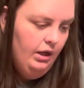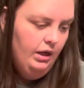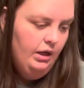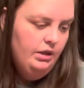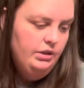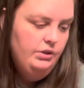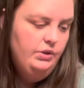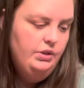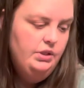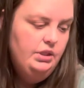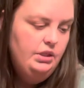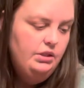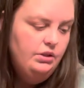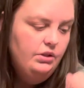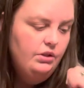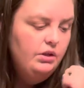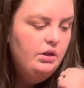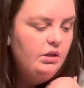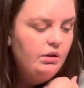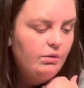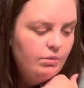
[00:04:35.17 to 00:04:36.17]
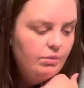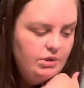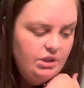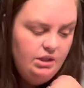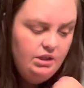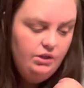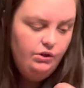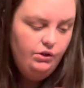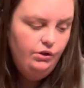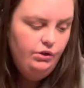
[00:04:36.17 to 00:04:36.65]
So it says, look at the
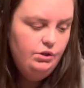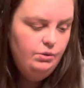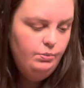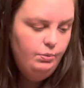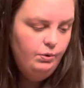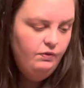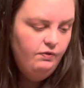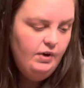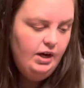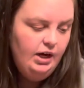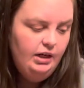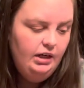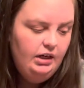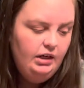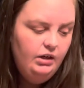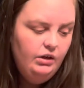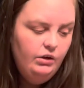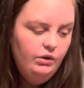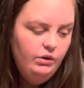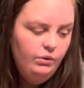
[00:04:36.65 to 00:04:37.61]
materials provided,